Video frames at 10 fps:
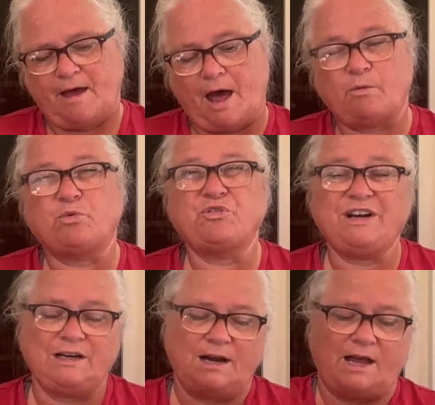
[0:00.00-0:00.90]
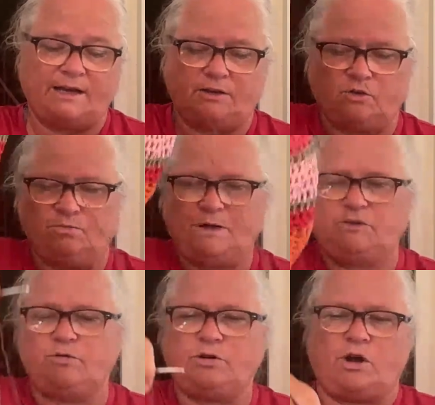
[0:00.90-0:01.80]
I would really like it to be
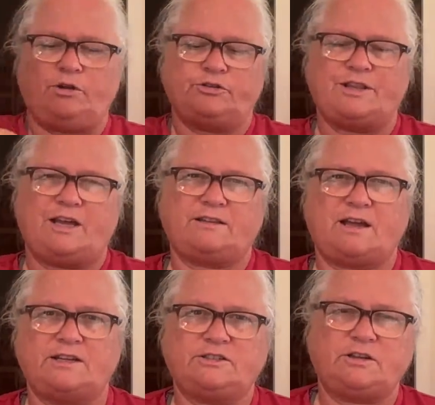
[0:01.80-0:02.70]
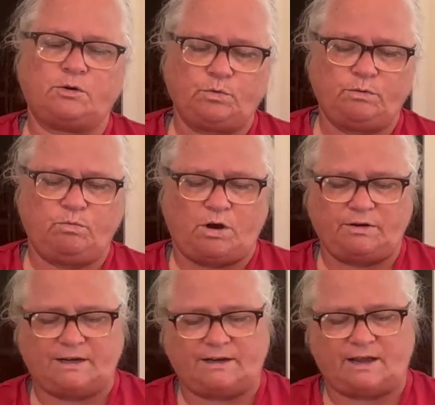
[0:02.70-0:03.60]
two colors. That I start with one
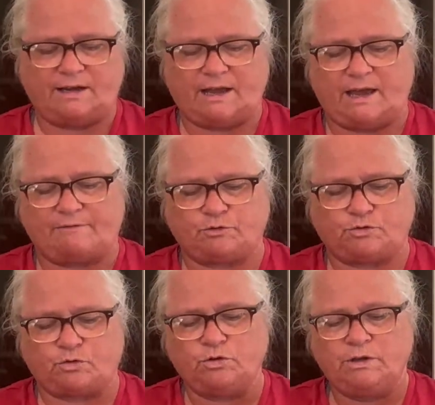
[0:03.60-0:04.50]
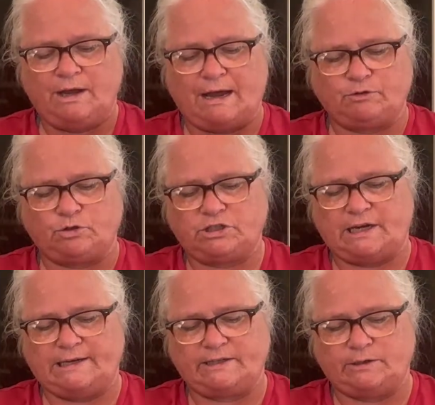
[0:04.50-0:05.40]
and then I have to
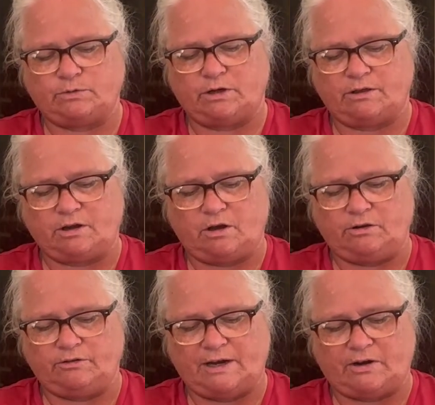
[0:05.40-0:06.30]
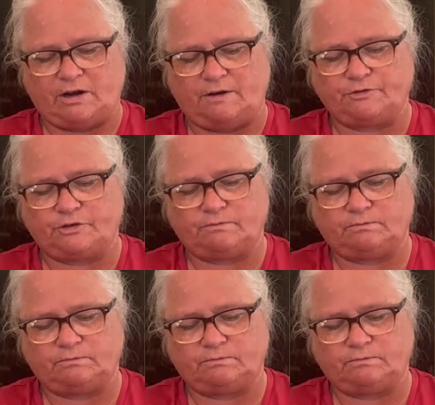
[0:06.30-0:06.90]
change into another color after.